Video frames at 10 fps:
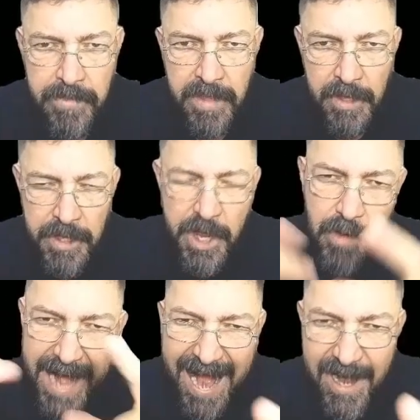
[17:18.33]
You
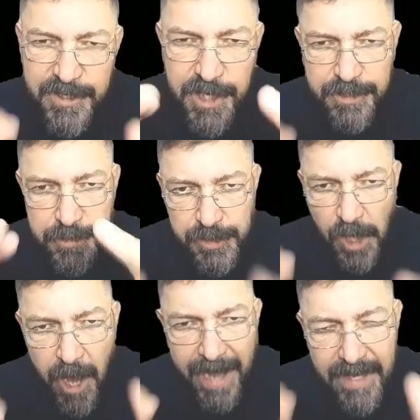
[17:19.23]
are
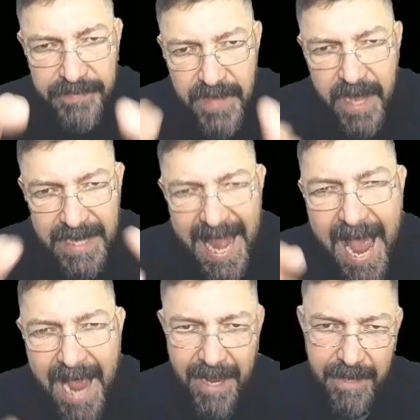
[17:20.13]
destroying their
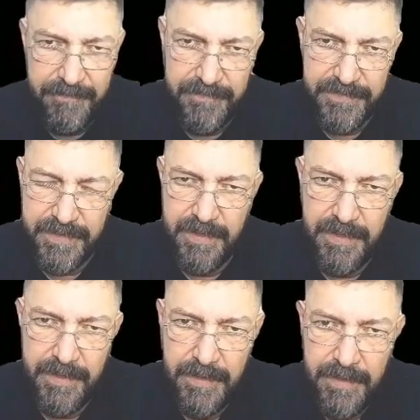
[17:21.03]
lives.
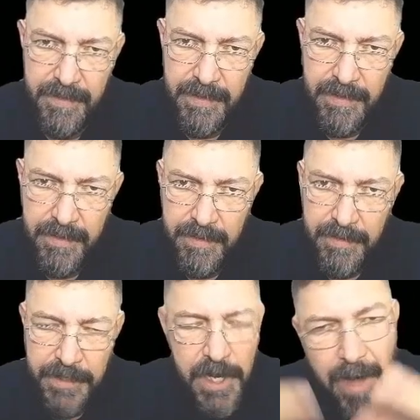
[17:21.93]

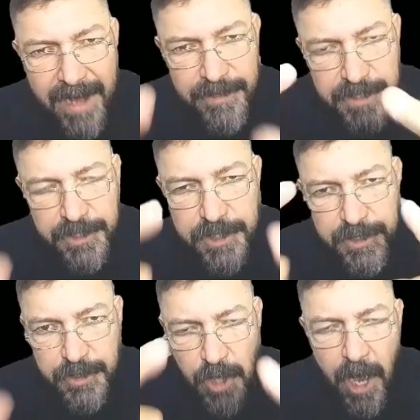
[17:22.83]
You are
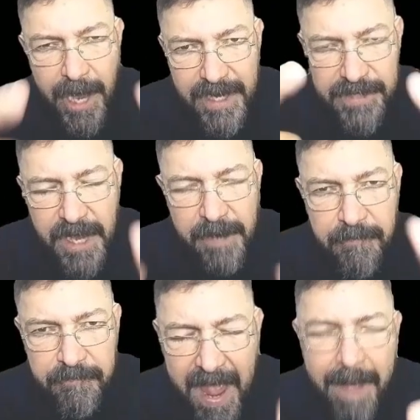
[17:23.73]
destroying their
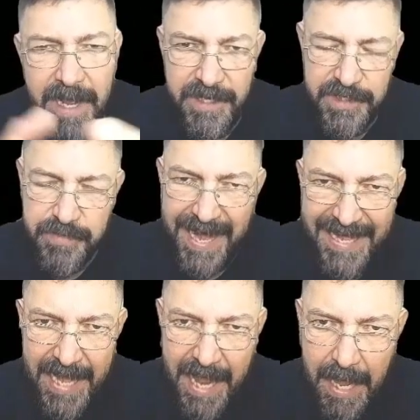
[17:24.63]
families right
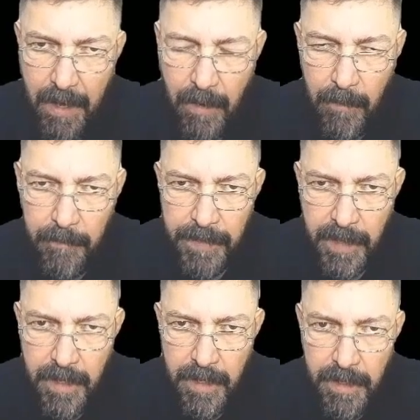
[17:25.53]
now.
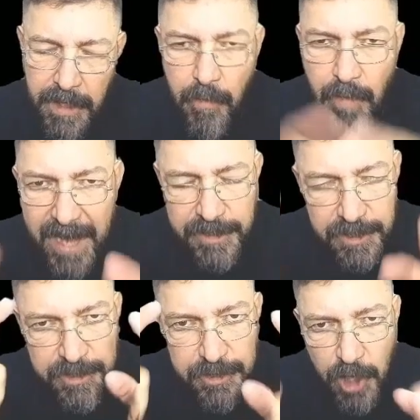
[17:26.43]
You are
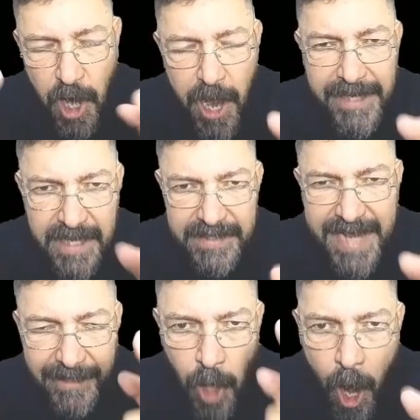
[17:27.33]
destroying
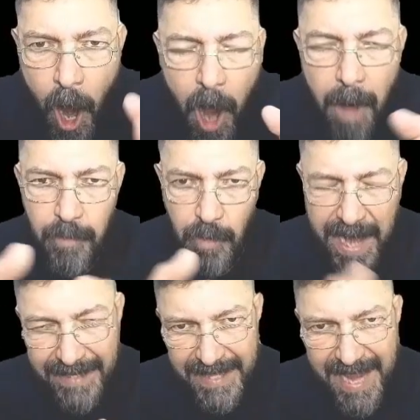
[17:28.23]
that home
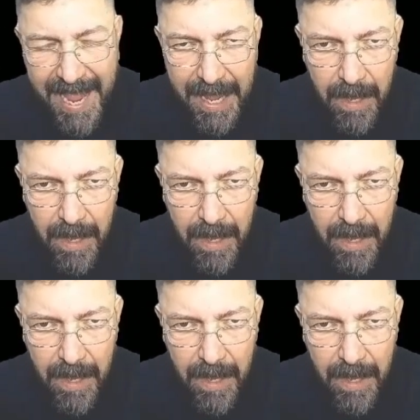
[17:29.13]
right now.